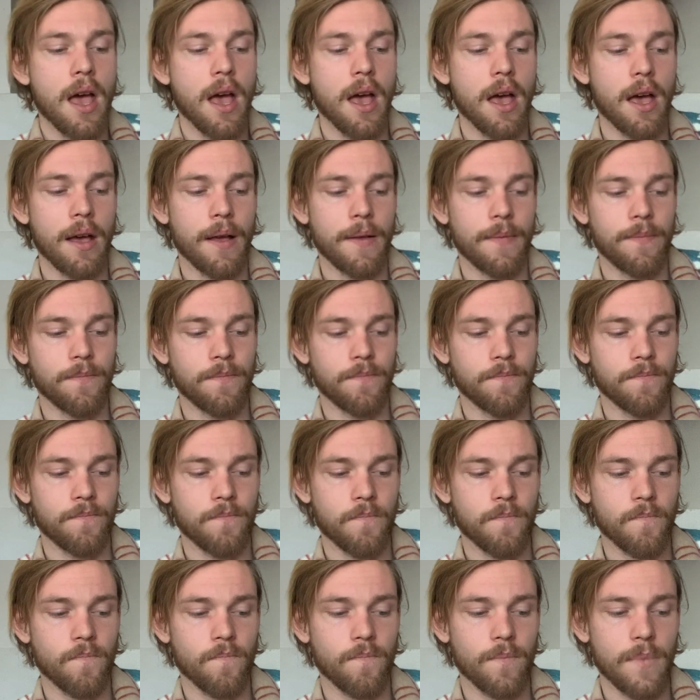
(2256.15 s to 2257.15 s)
An
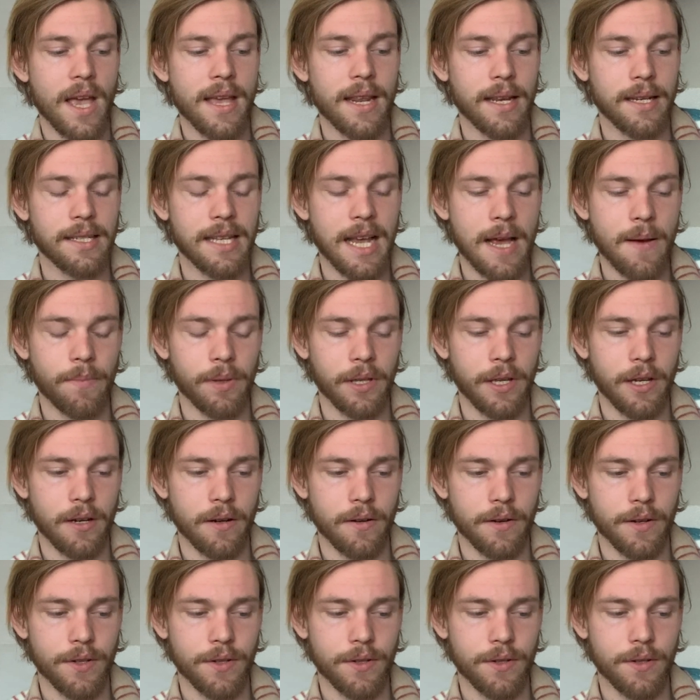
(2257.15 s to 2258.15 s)
example
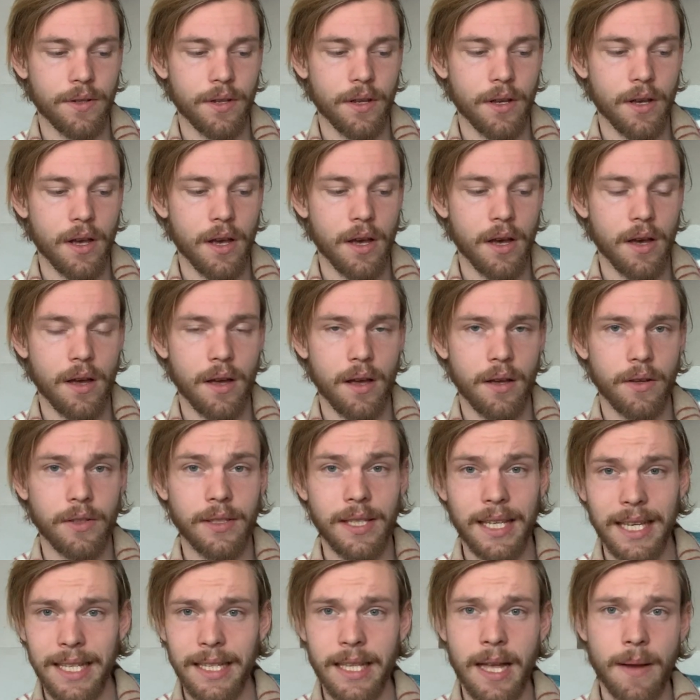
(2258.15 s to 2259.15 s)
here is the
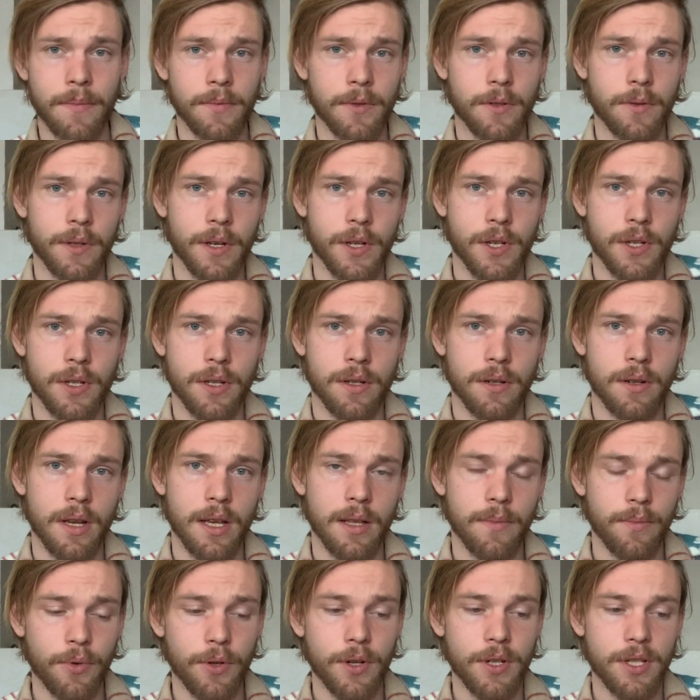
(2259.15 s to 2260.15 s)
Yidam tradition.
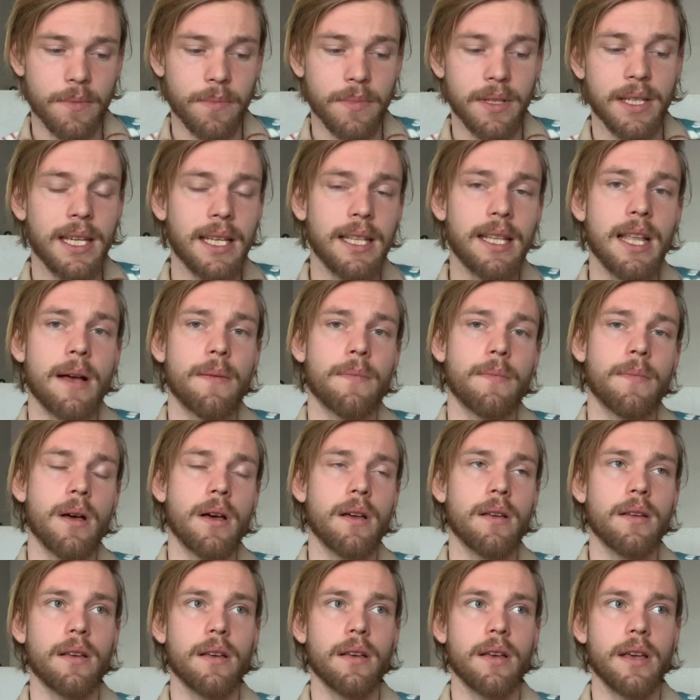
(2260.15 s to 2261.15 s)
In Buddhism, Yidam
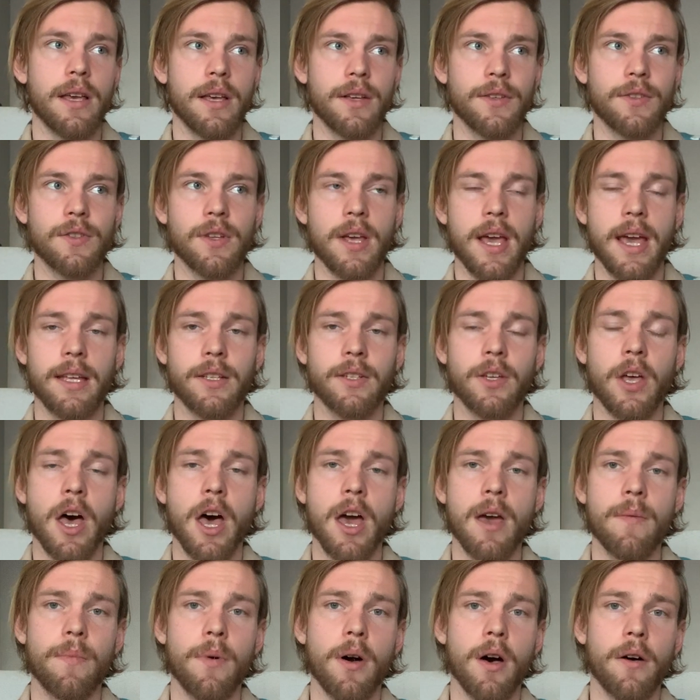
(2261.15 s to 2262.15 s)
is a
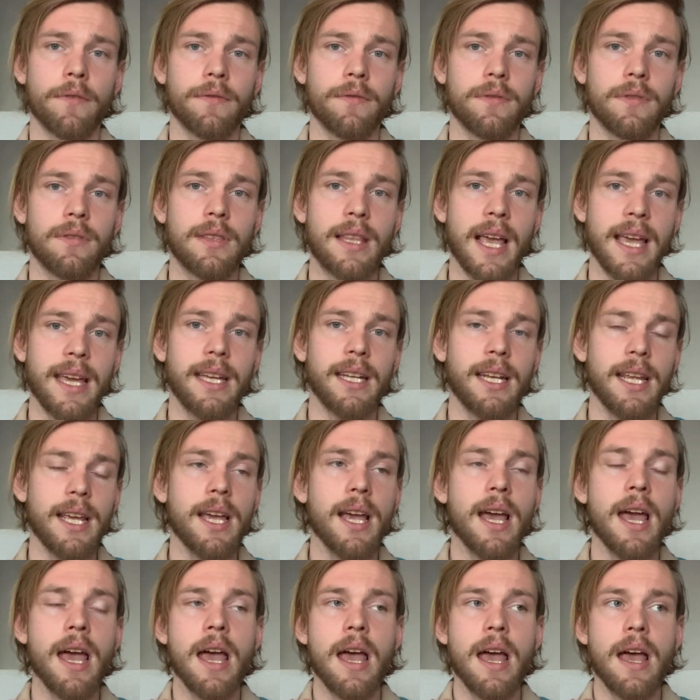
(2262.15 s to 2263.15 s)
type of
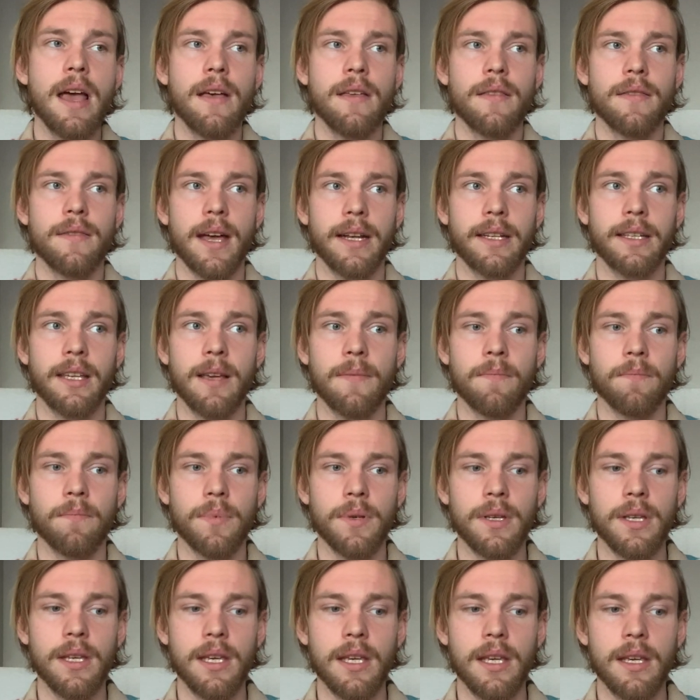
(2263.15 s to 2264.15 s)
deity that can
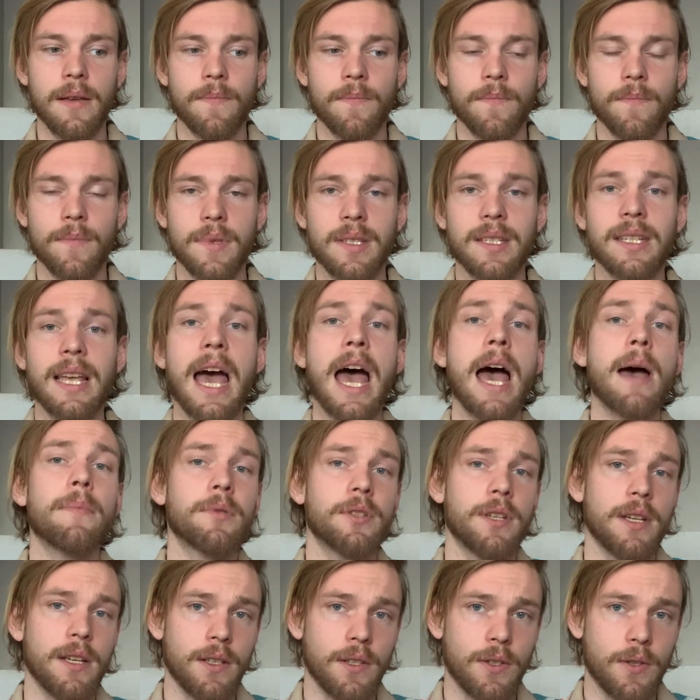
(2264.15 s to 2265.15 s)
be
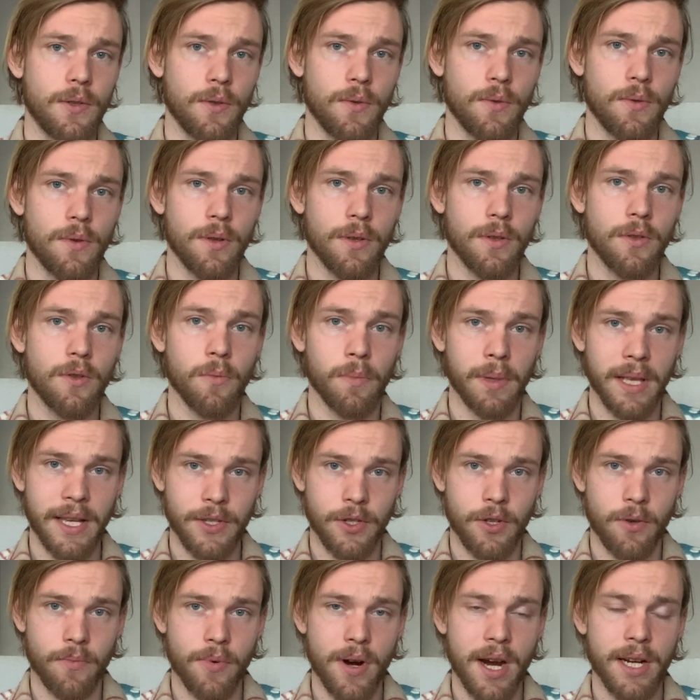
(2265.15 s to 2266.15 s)
tapped into to
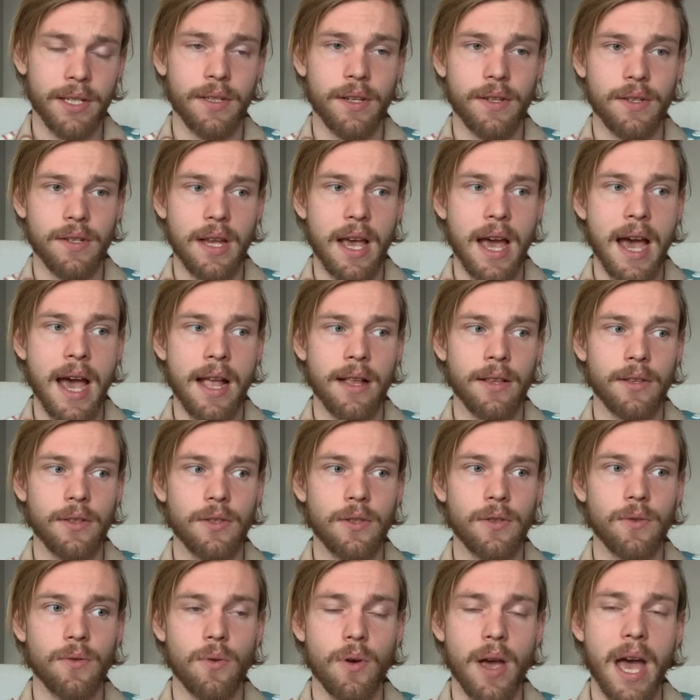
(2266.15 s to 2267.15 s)
bless your practice and
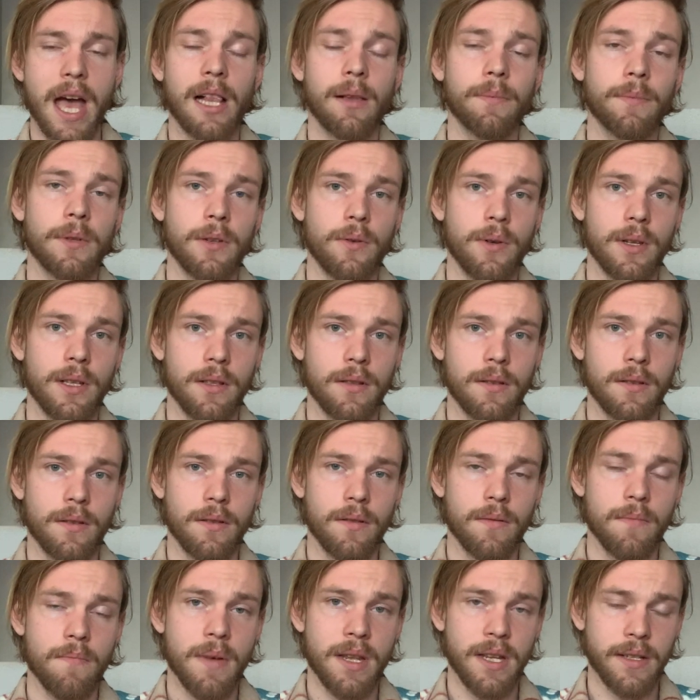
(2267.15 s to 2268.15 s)
to help you in
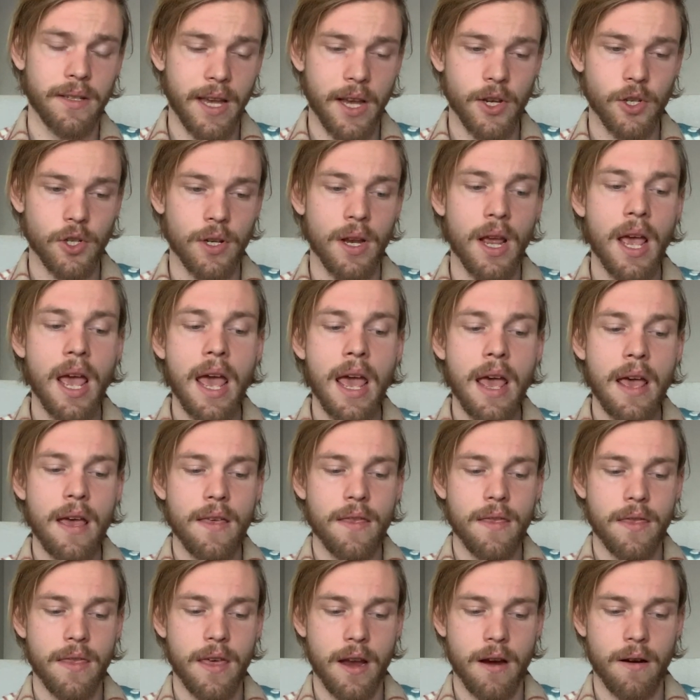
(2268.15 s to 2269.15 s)
meditation.
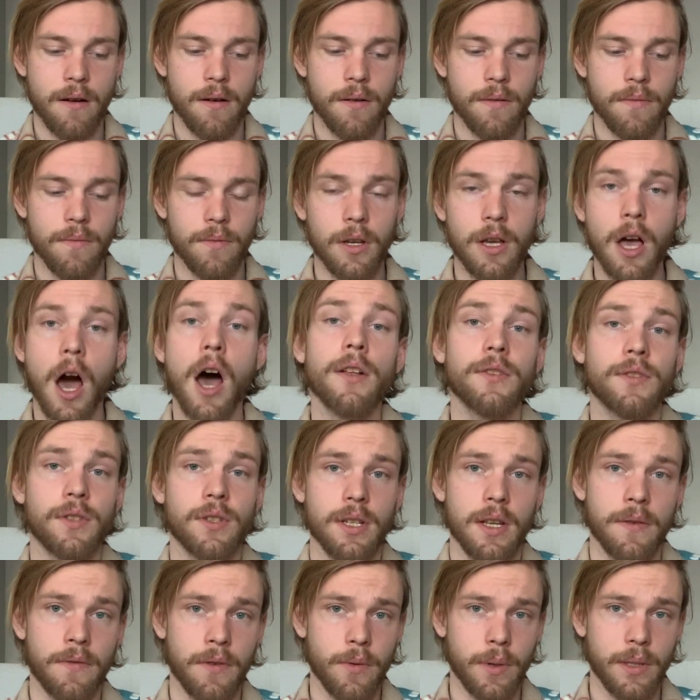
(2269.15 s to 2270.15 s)
They're
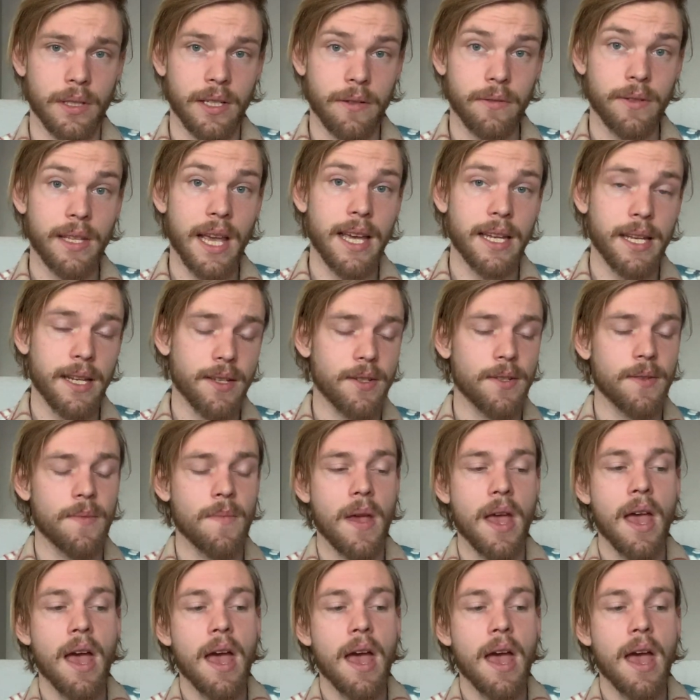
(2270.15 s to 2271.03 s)
gods, if you will, they're deities.